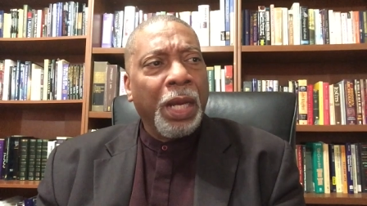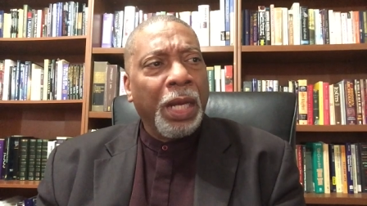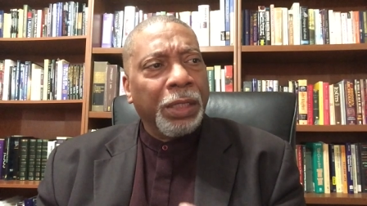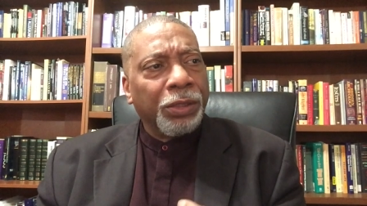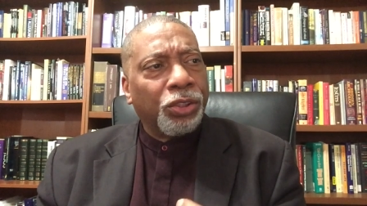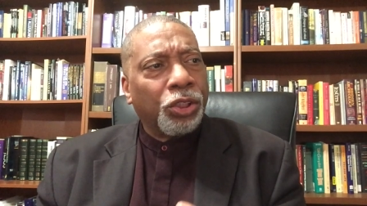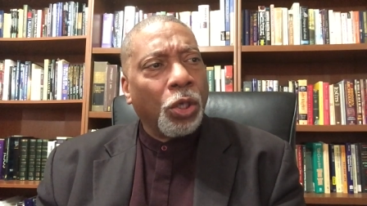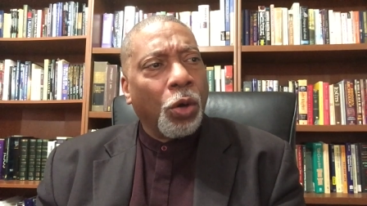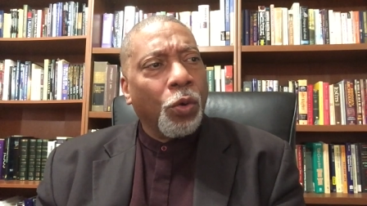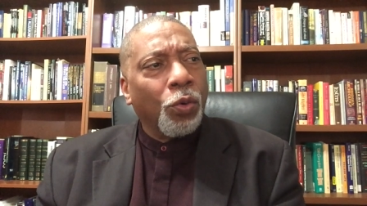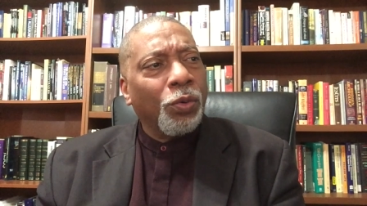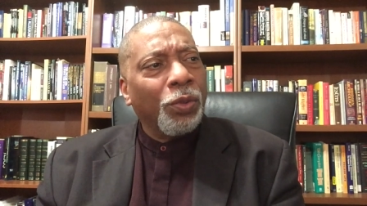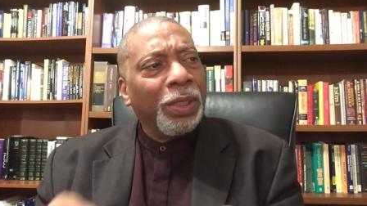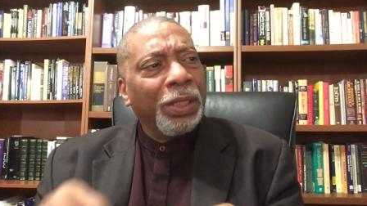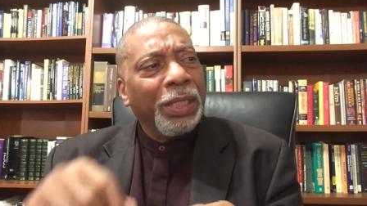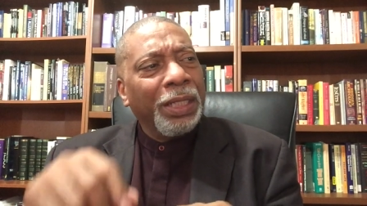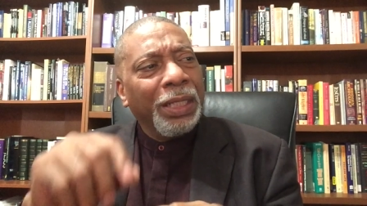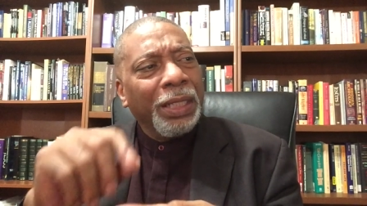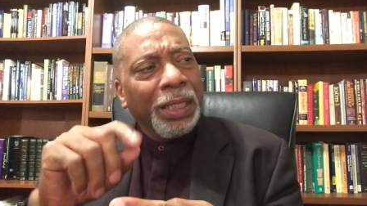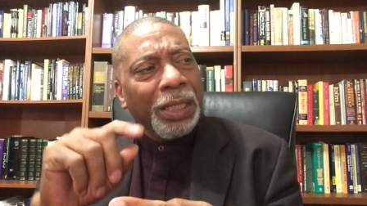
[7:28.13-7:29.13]
And so
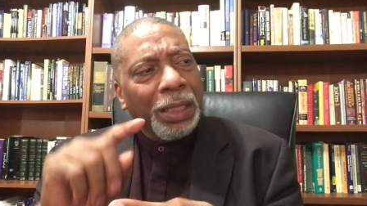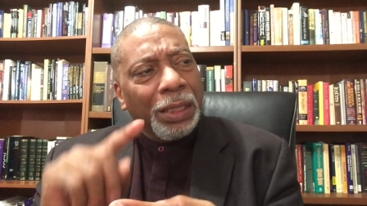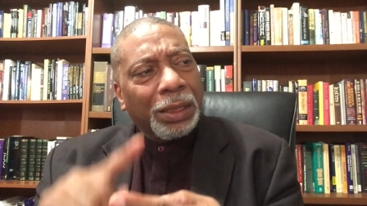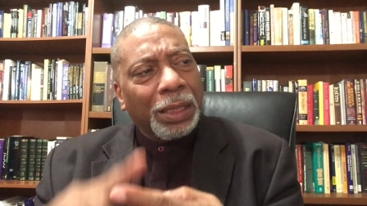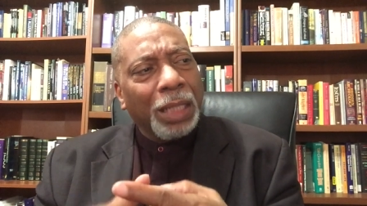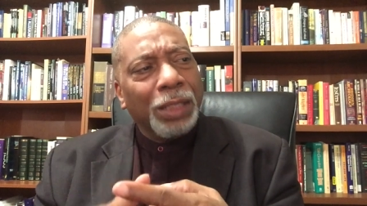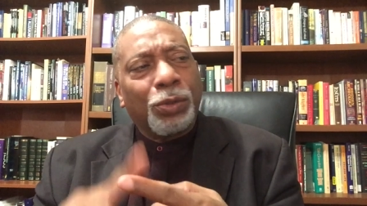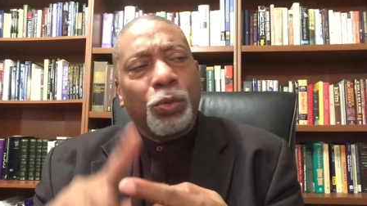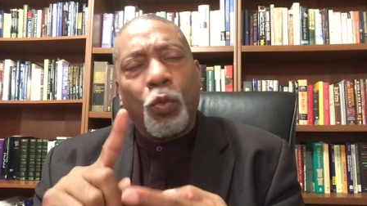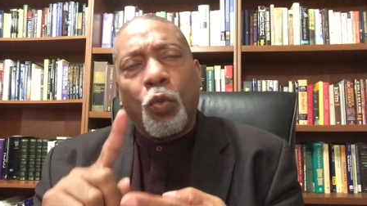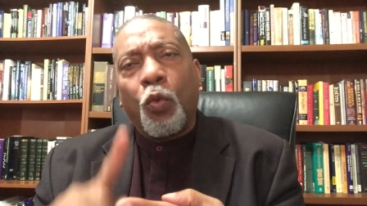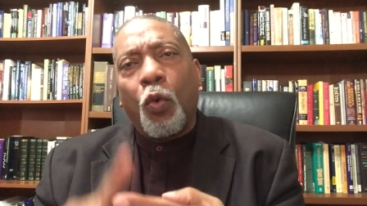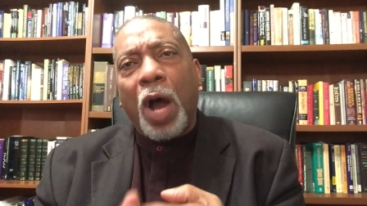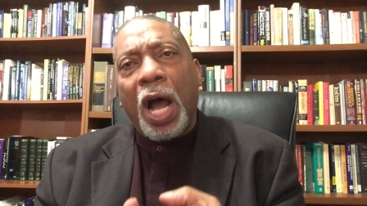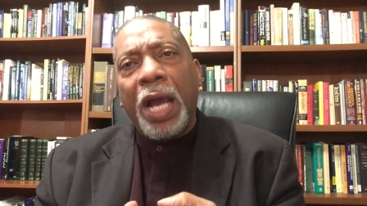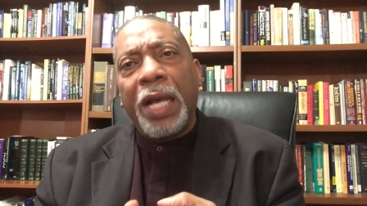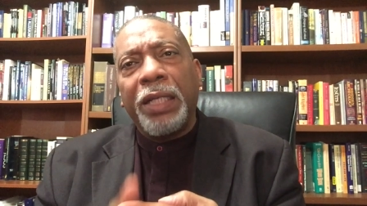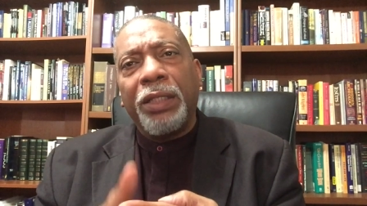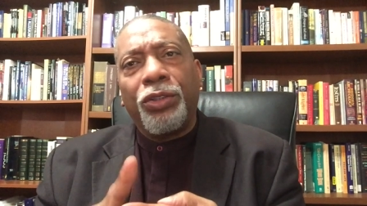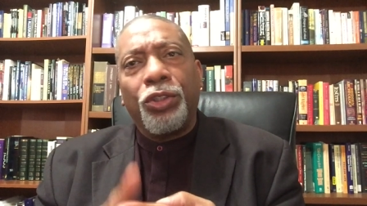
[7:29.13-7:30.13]
he says,
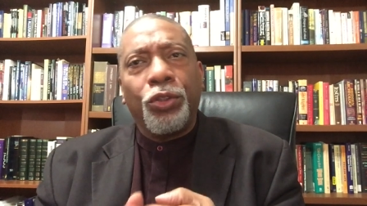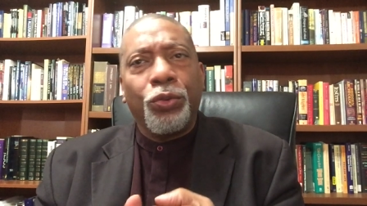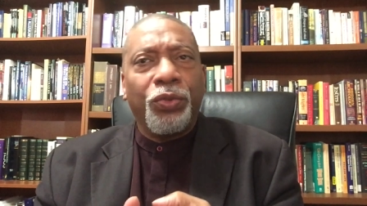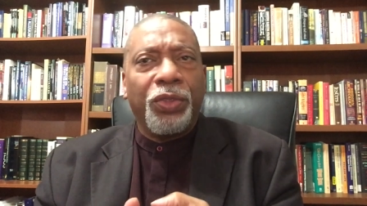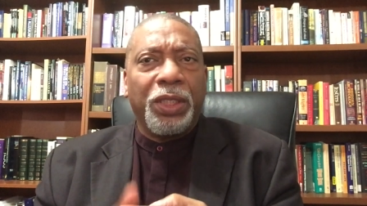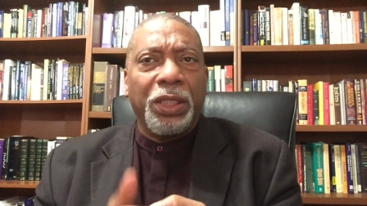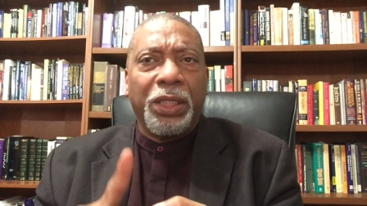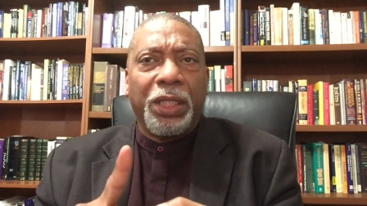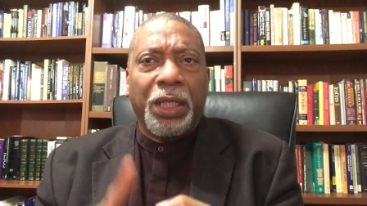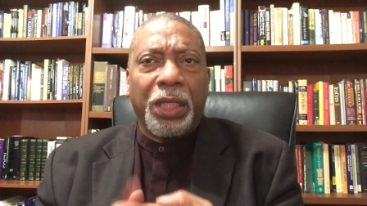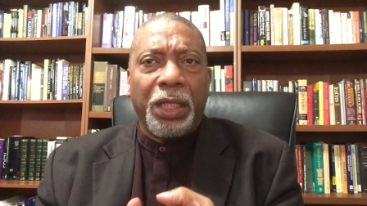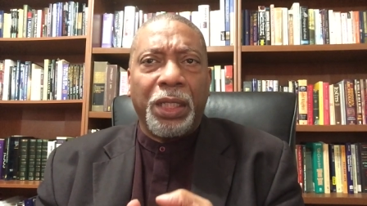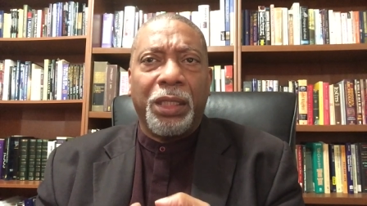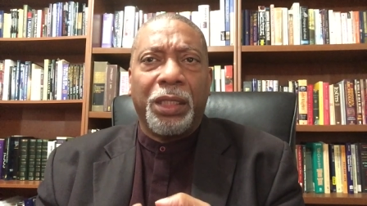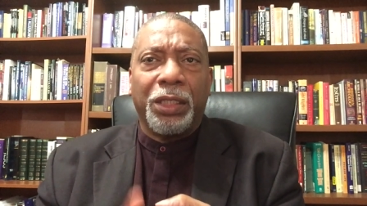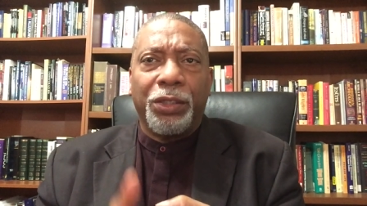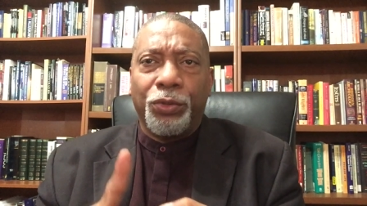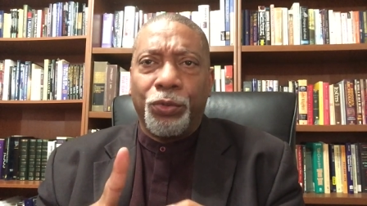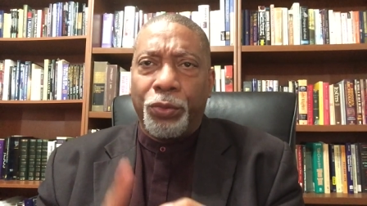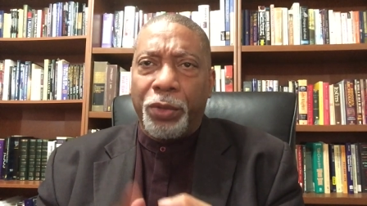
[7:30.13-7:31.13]
why do the
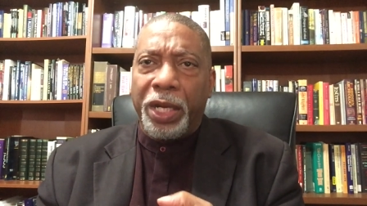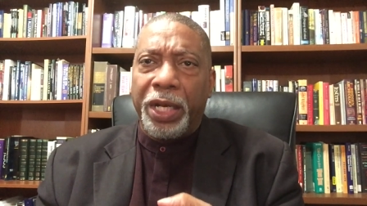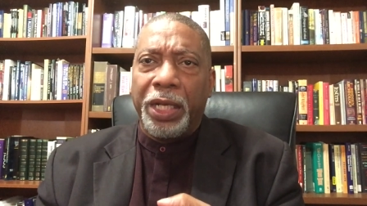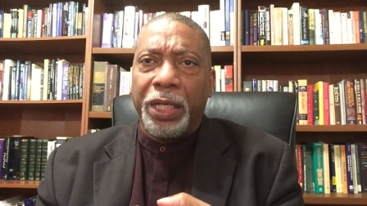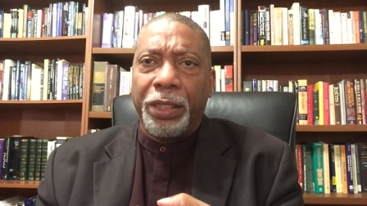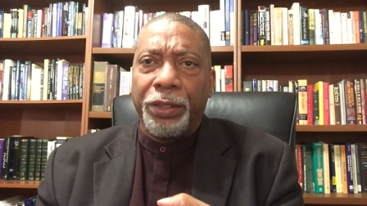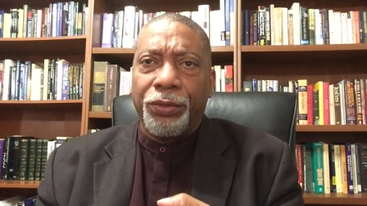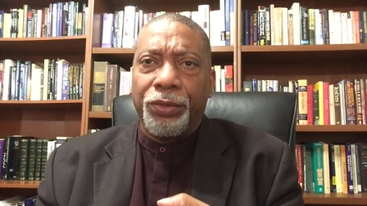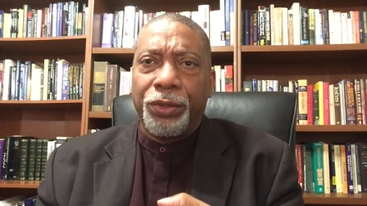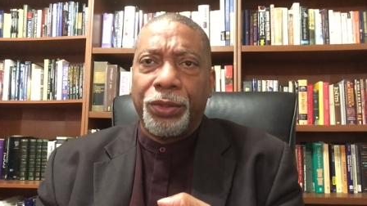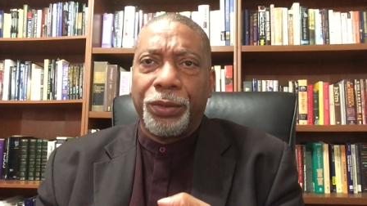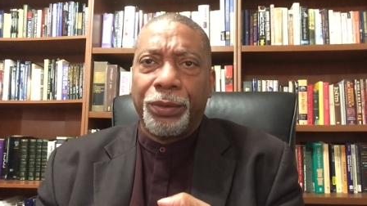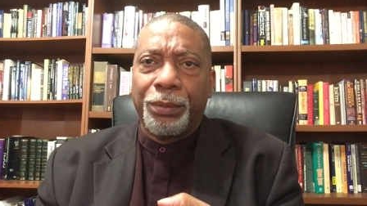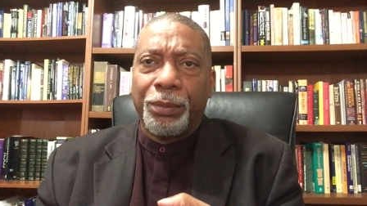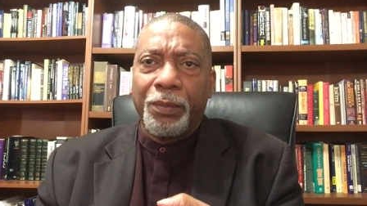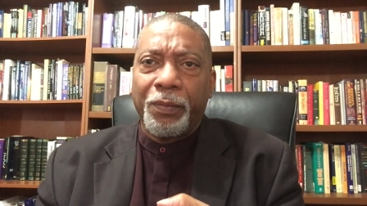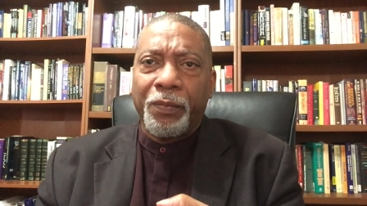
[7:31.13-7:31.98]
heathen rage?